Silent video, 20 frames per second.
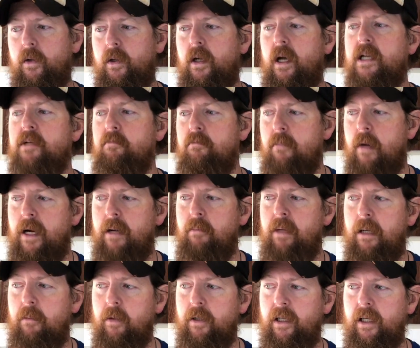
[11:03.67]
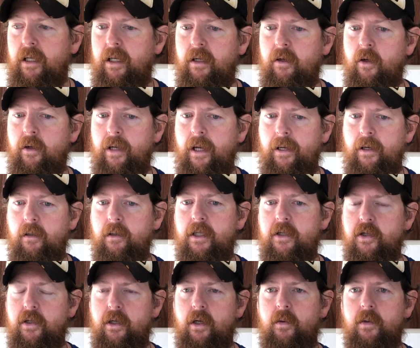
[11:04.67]
You guys might be able to get in on that. I'll
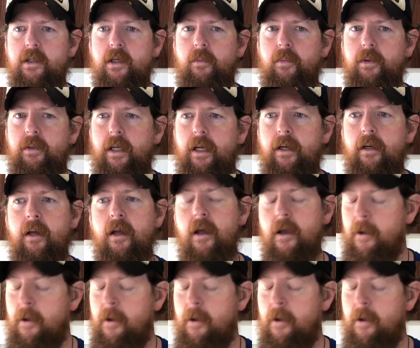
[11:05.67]
let you know what's up with that.